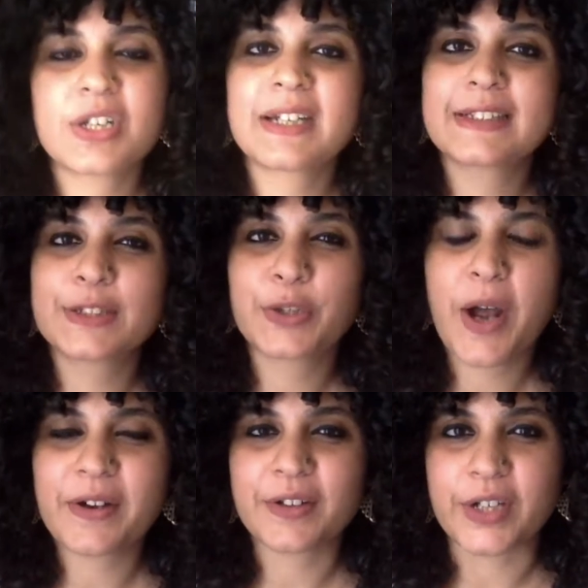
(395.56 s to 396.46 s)
She doesn't know
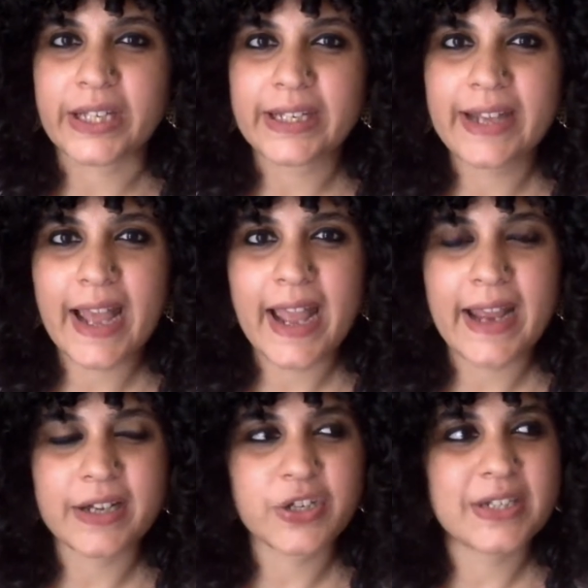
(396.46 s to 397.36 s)
how to read
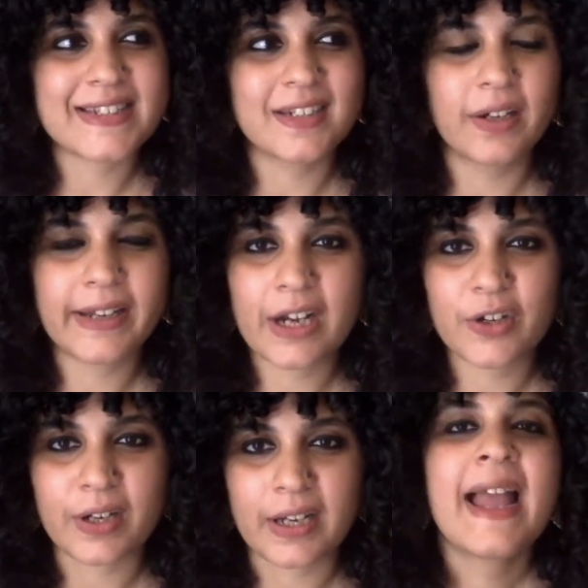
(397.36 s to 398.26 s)
and she's learning how to
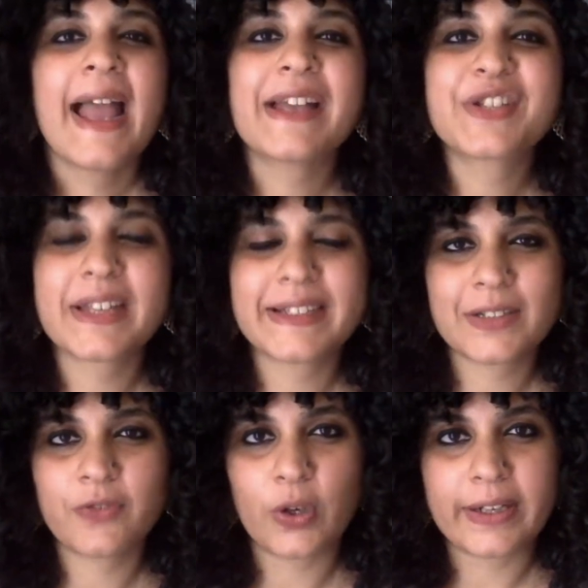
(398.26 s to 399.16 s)
read, and she ends
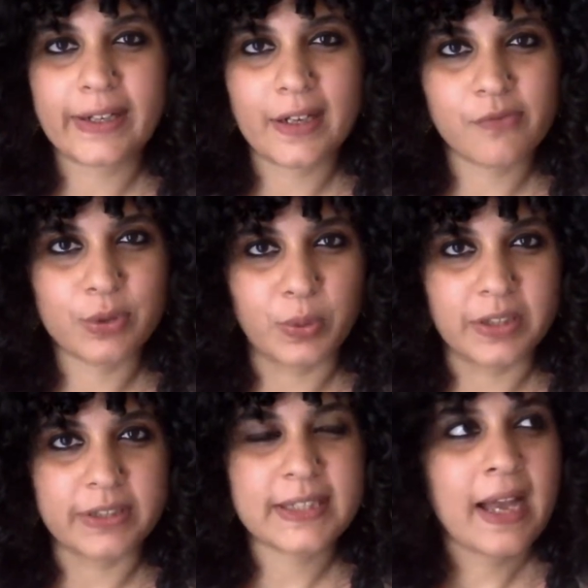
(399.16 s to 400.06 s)
up falling in love with
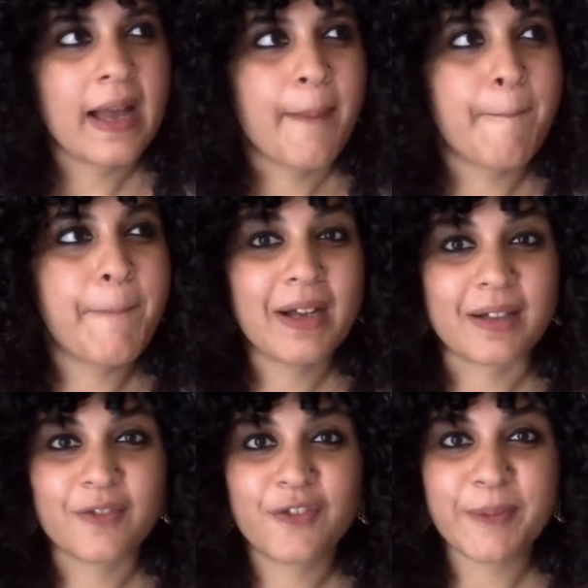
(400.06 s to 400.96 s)
words. But
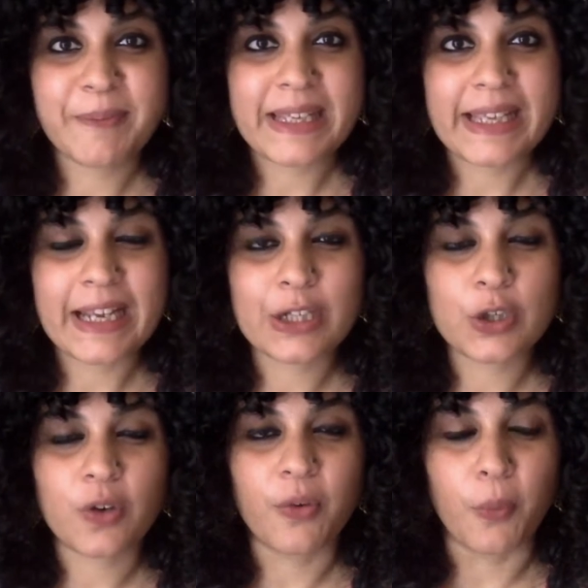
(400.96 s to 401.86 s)
for me, it
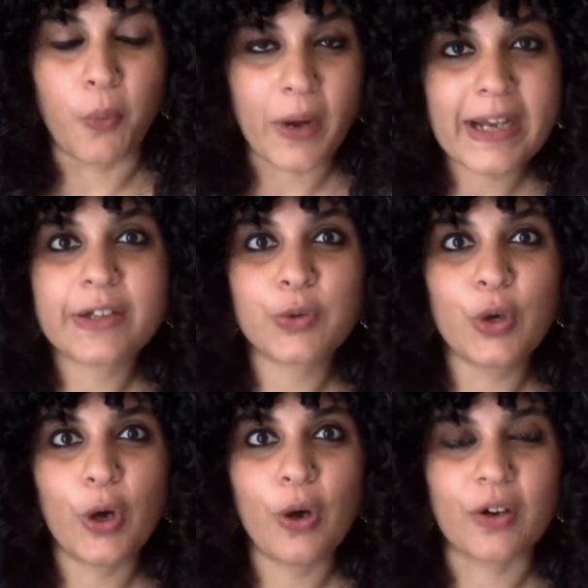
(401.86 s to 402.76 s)
took way too
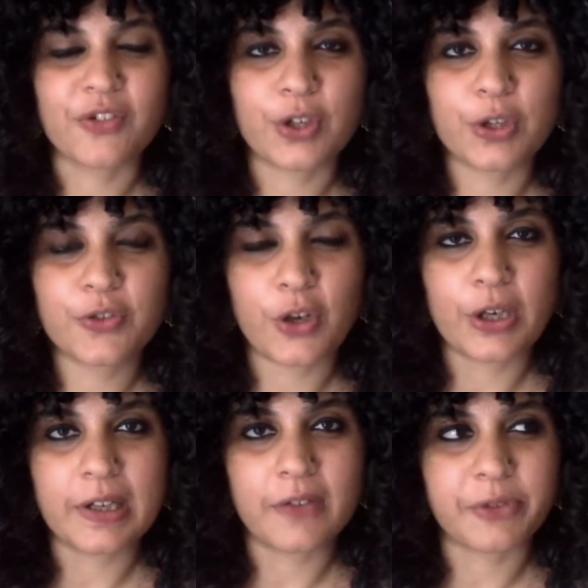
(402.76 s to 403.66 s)
long for her to fall
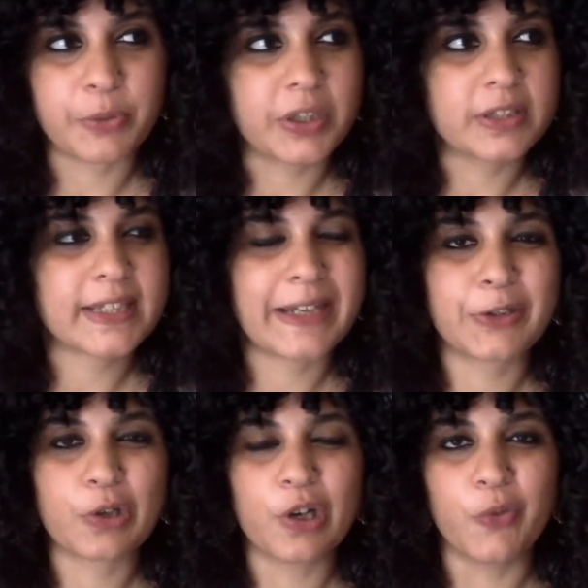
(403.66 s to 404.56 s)
in love with words. It
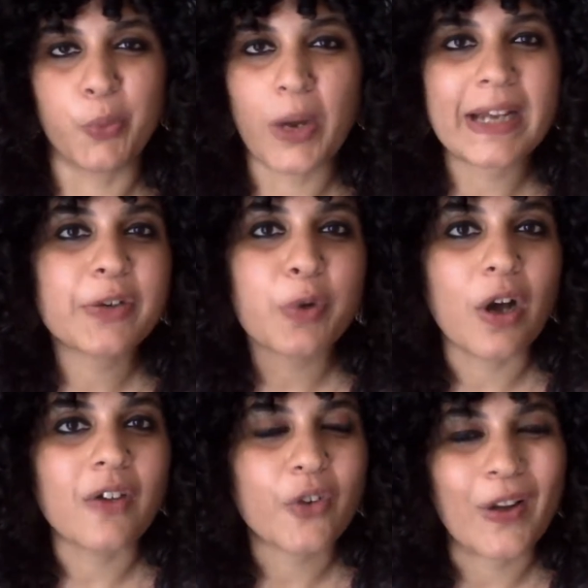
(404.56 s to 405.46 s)
took way too
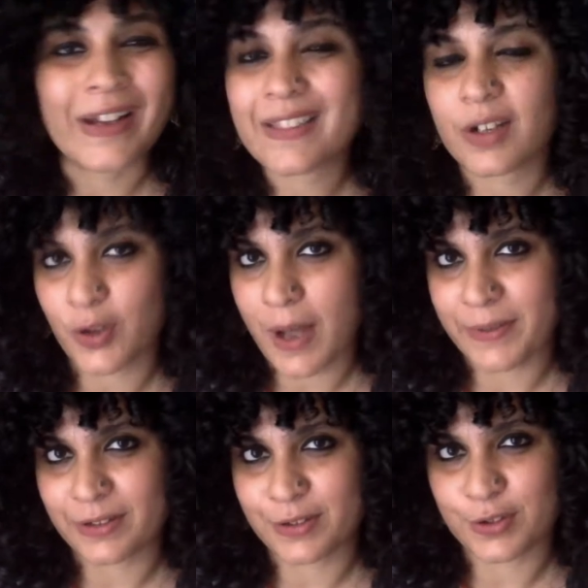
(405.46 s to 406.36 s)
long for anything to happen
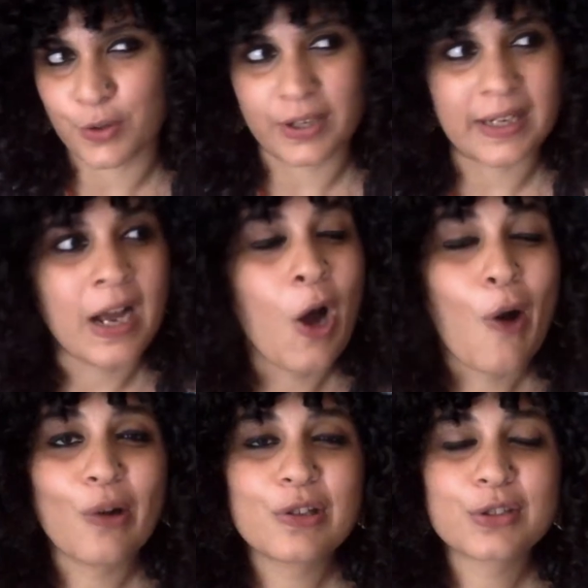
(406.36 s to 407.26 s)
in the story.
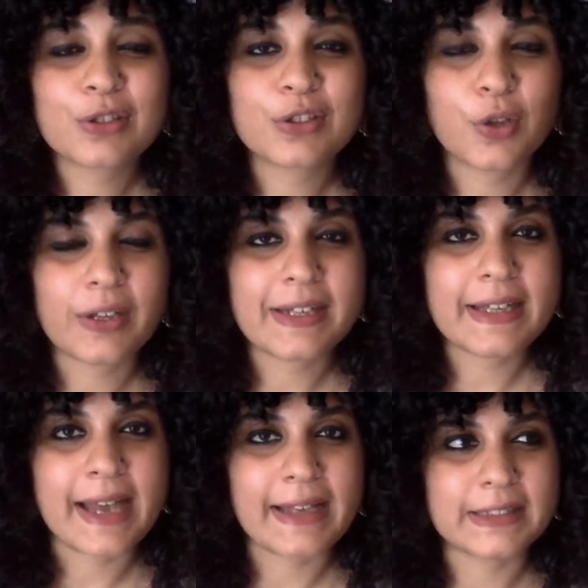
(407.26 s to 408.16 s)
Also, the story
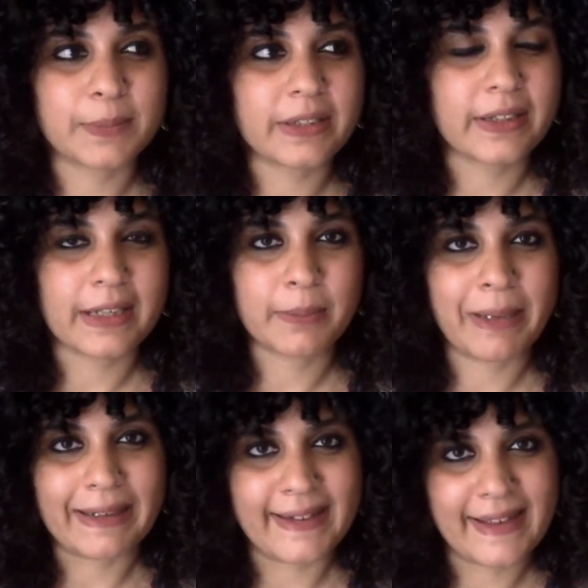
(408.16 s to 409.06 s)
has been narrated
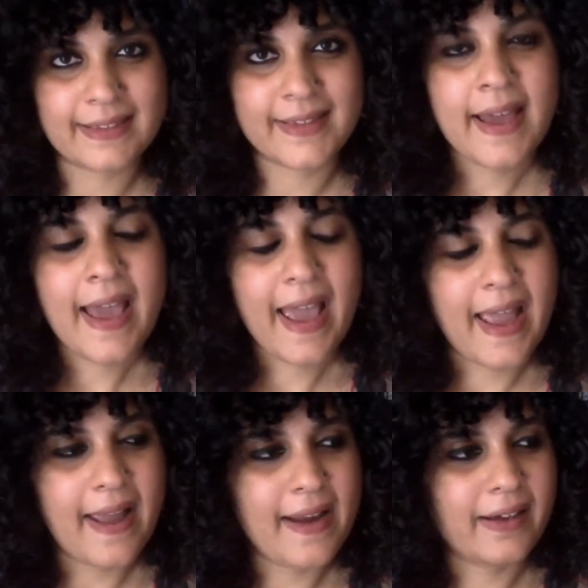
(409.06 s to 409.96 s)
by Death.
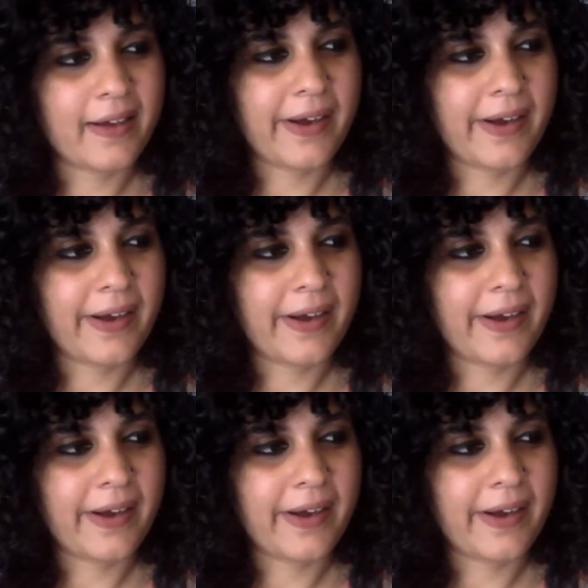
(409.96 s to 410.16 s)
And